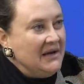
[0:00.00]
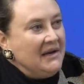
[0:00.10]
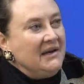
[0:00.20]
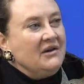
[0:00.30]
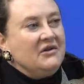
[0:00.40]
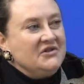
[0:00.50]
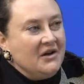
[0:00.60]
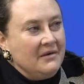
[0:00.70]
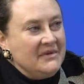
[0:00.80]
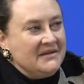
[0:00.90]
and our
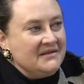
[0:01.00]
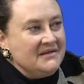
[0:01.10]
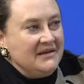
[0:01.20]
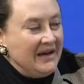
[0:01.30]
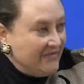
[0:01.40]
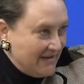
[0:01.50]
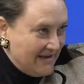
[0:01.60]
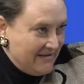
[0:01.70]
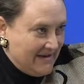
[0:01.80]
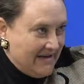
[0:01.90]
job is to
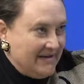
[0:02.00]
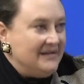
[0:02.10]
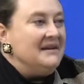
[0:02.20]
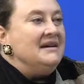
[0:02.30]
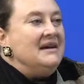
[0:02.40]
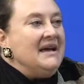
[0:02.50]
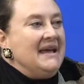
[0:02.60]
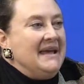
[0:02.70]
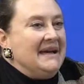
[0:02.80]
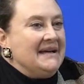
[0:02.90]
navigate that.
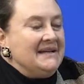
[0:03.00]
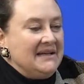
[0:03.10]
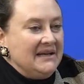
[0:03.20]
And